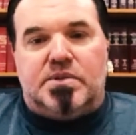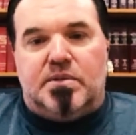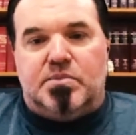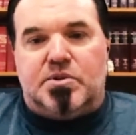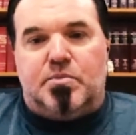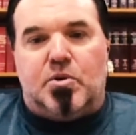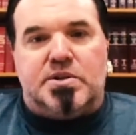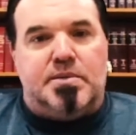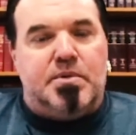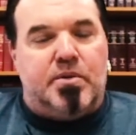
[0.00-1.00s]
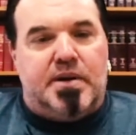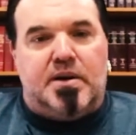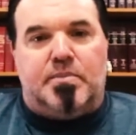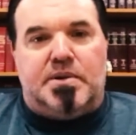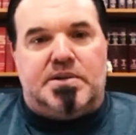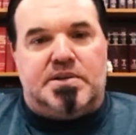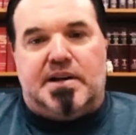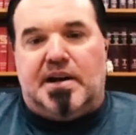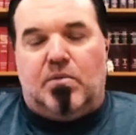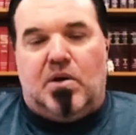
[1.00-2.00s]
sports hypnotherapists
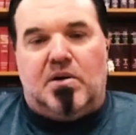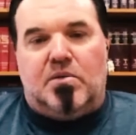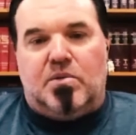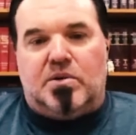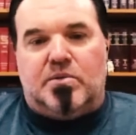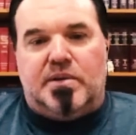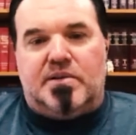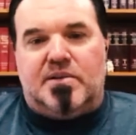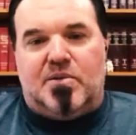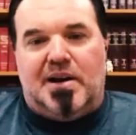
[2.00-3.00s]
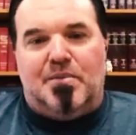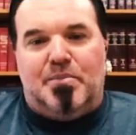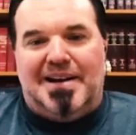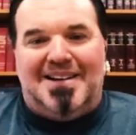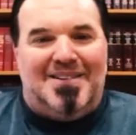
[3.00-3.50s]
that I work with quite a bit,